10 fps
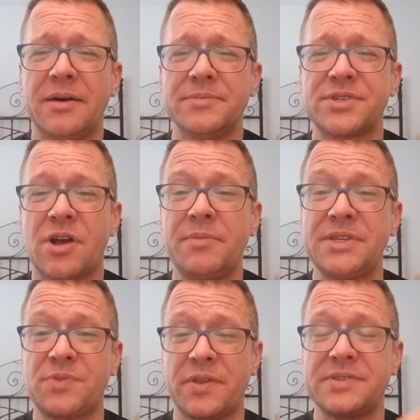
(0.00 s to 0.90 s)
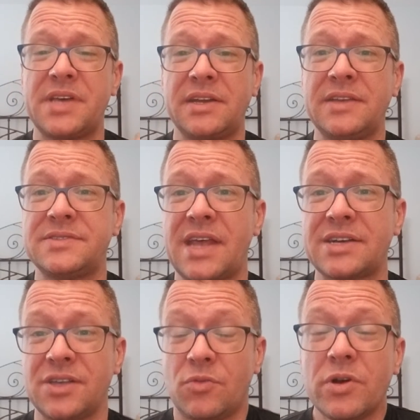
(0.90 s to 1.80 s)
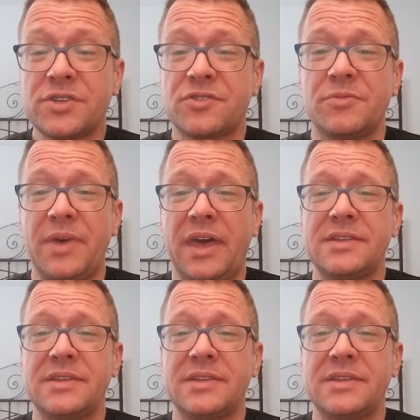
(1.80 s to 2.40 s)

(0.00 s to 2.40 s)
Scrubbing is one of those techniques that actually works for me,